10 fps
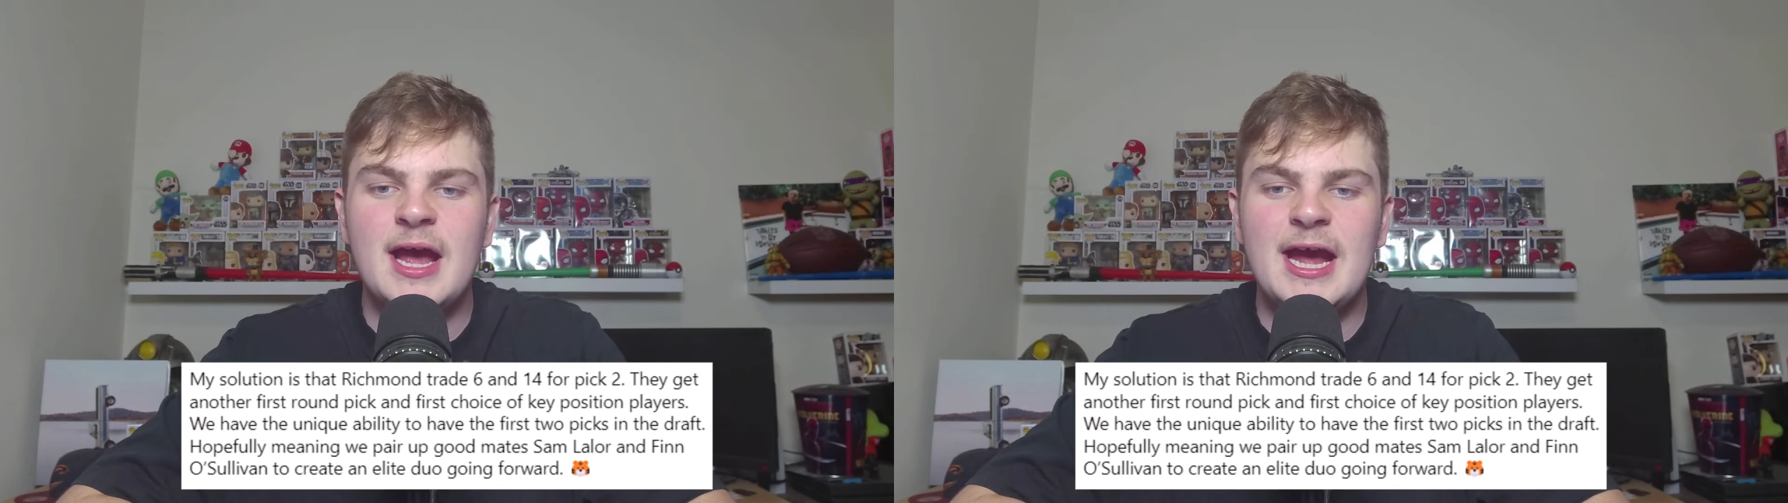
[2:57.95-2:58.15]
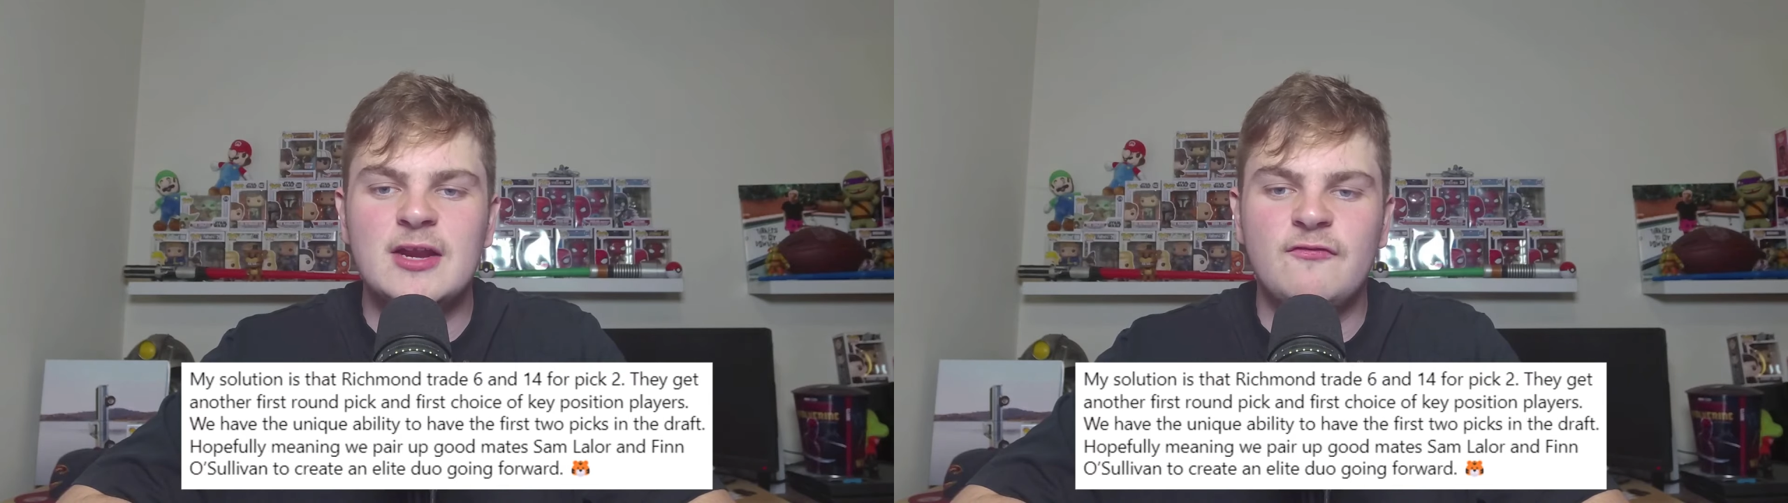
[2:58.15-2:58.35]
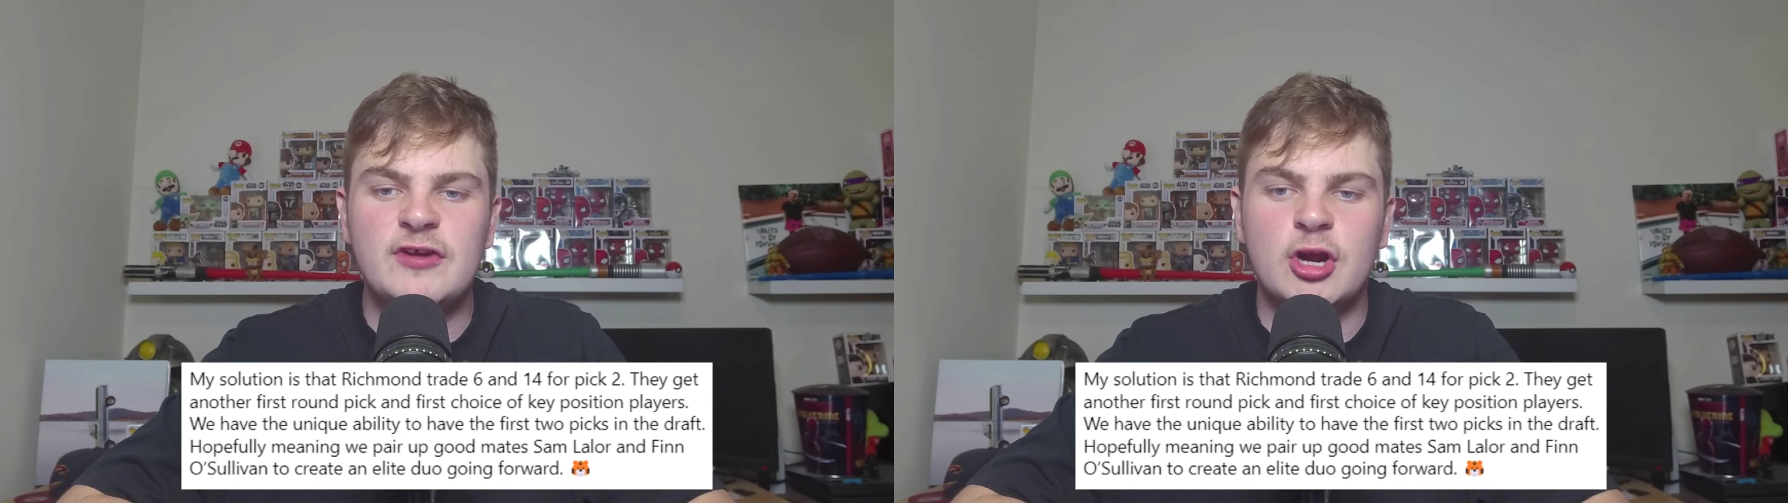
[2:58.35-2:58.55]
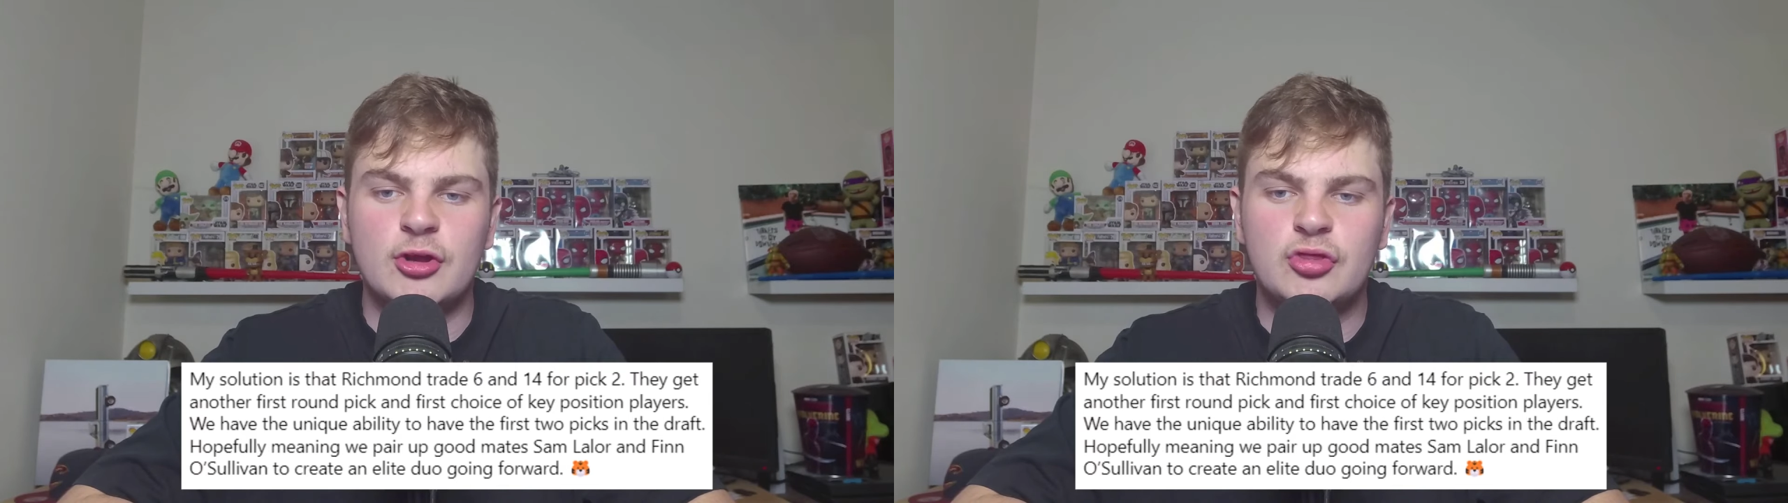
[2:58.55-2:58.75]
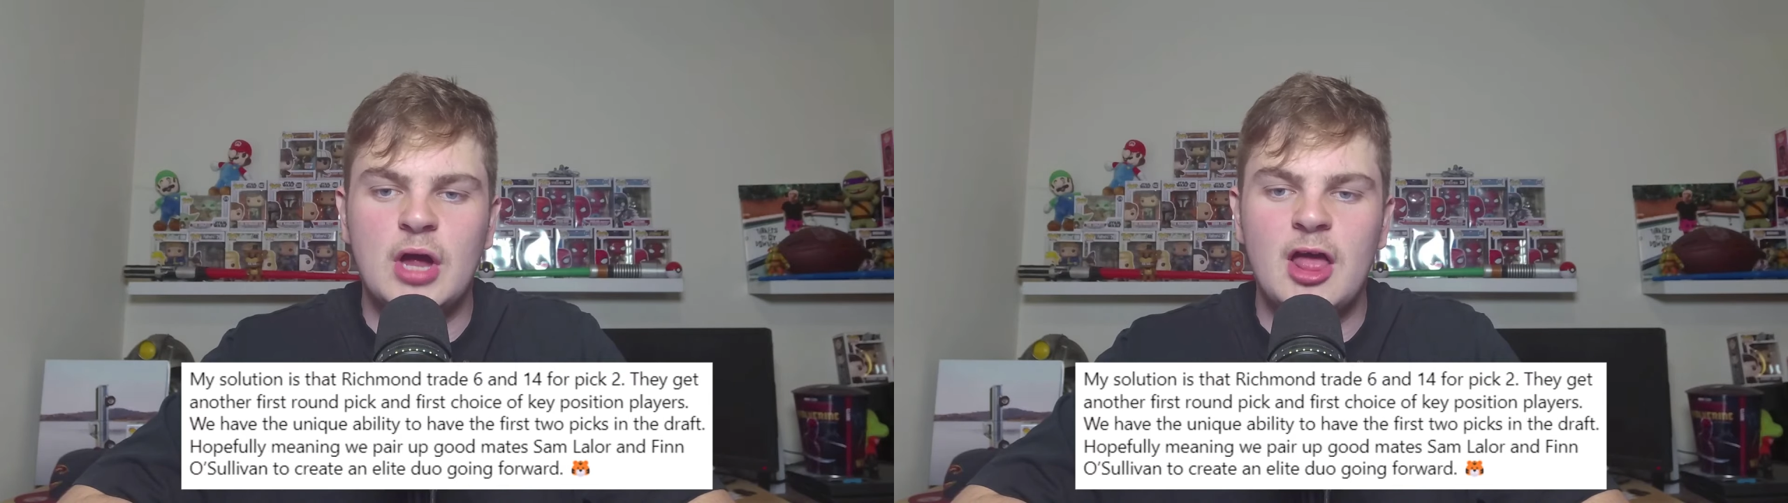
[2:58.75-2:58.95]
and Finn
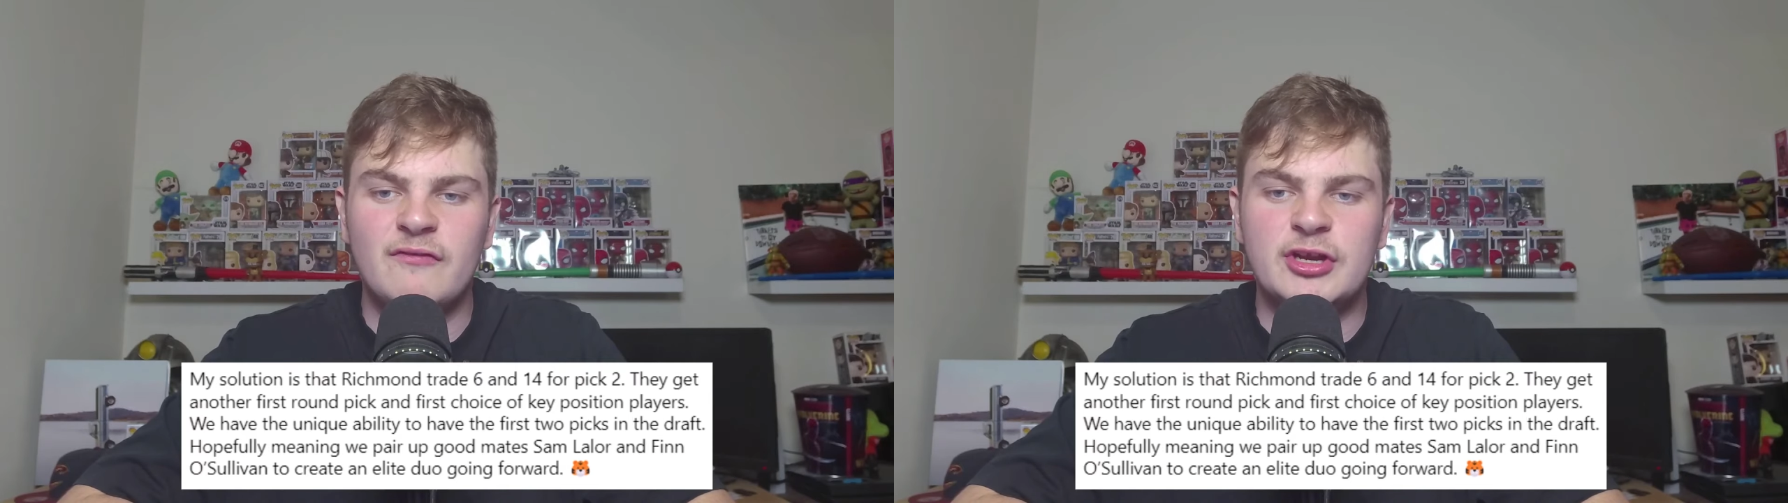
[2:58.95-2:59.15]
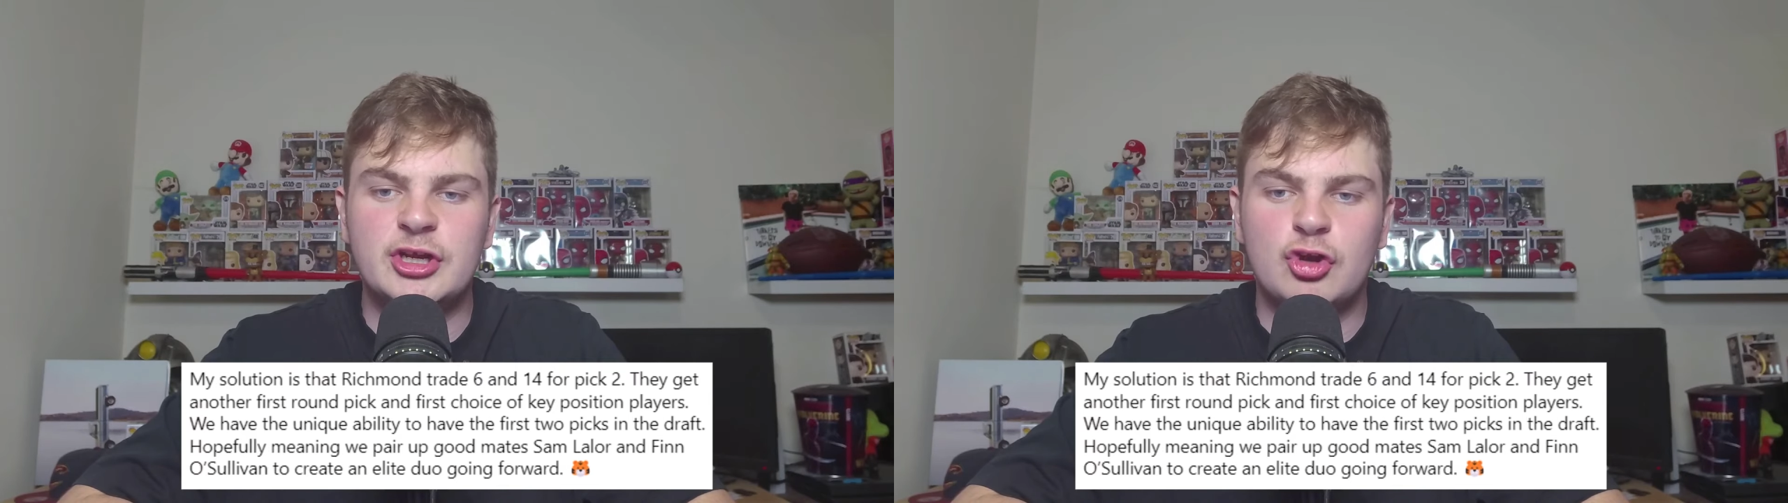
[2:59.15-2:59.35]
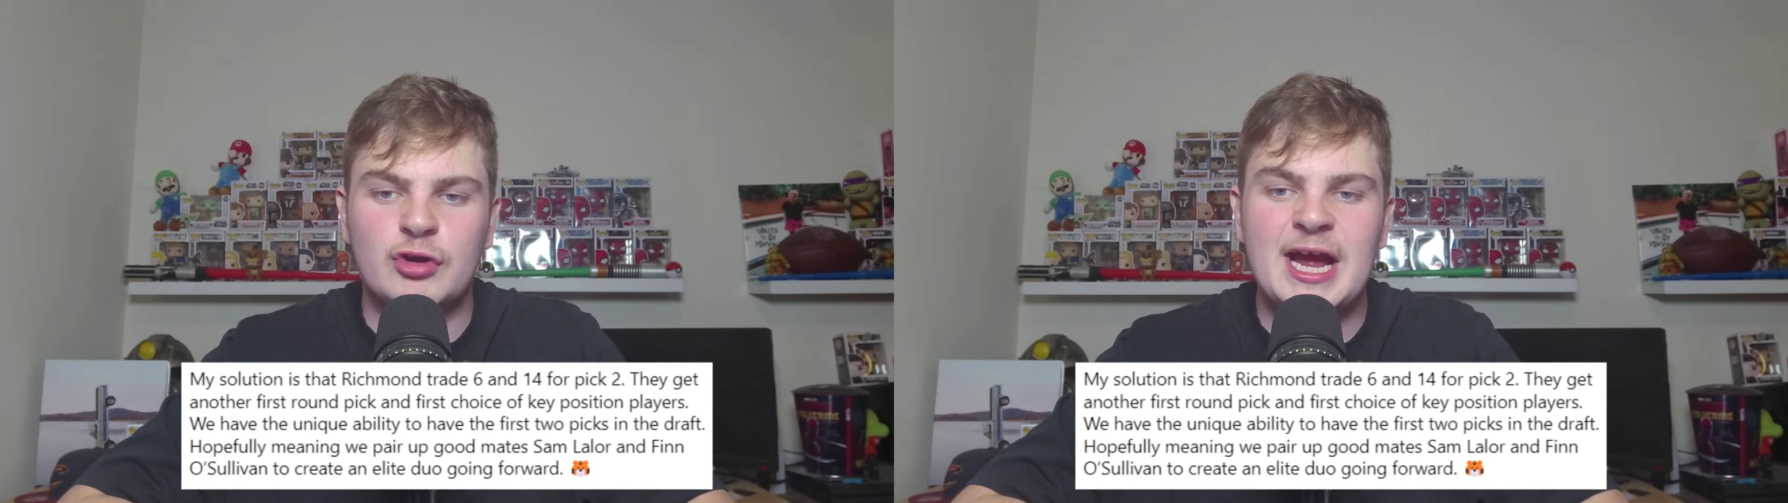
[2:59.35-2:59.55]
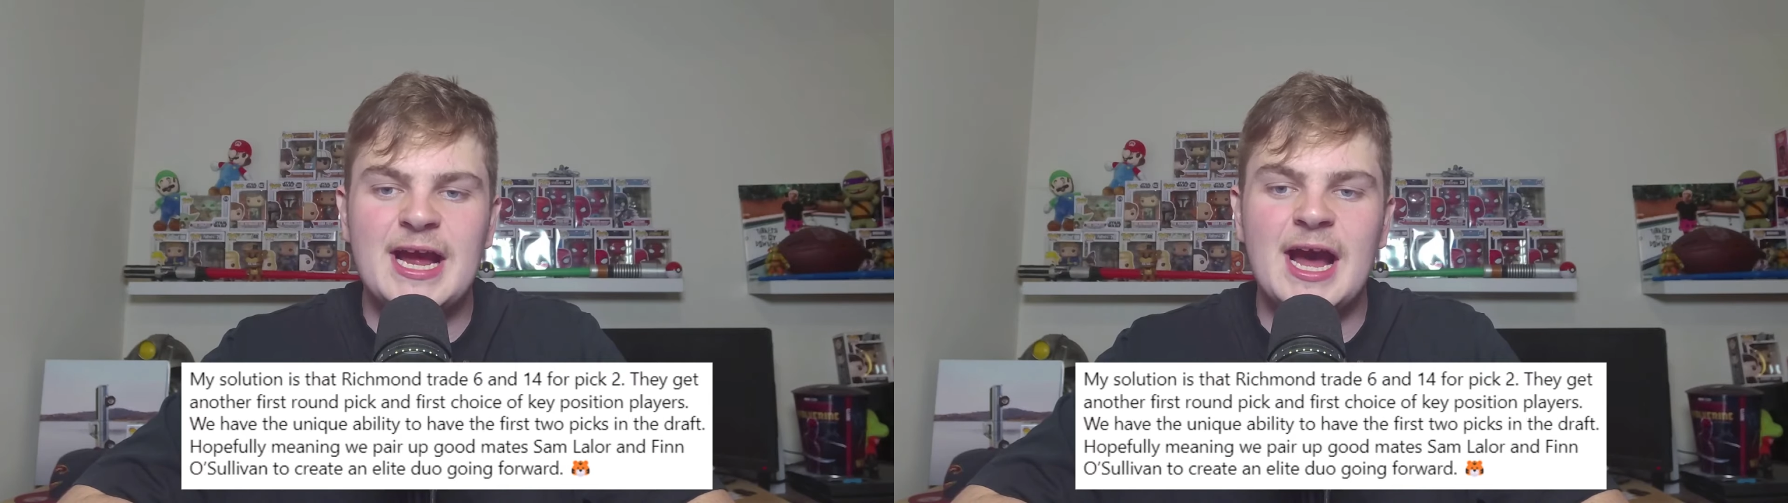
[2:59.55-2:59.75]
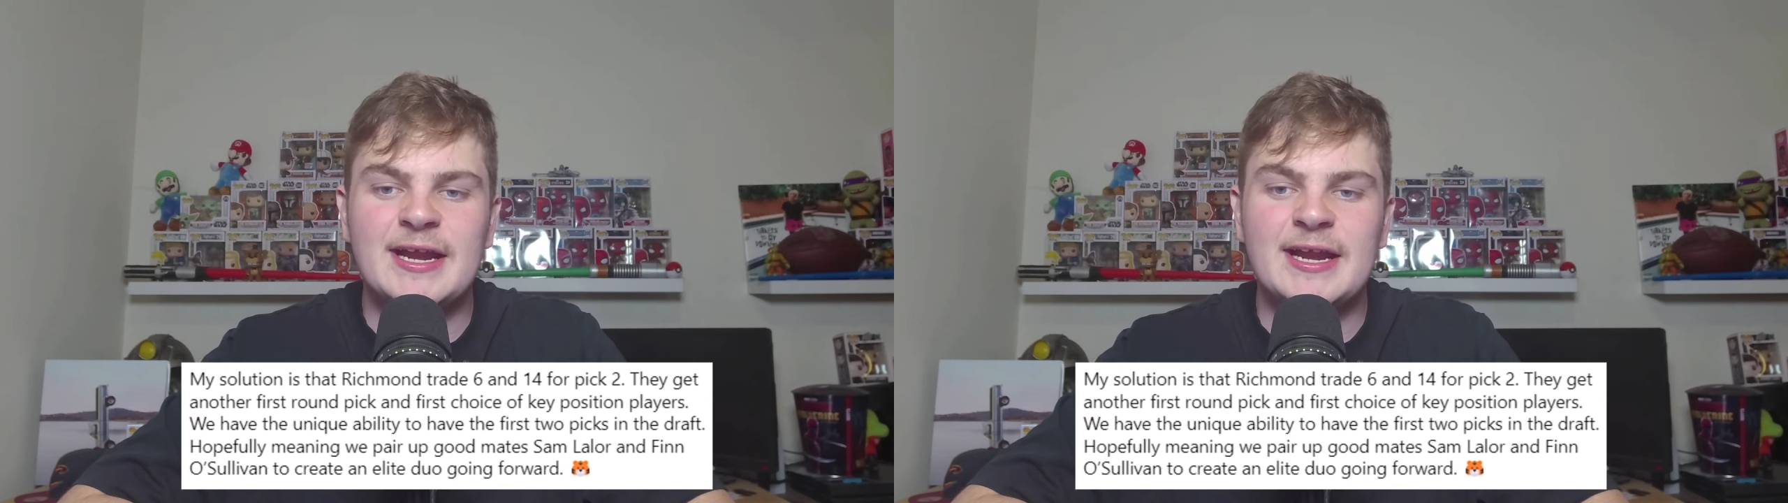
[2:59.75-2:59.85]
O'Sullivan to create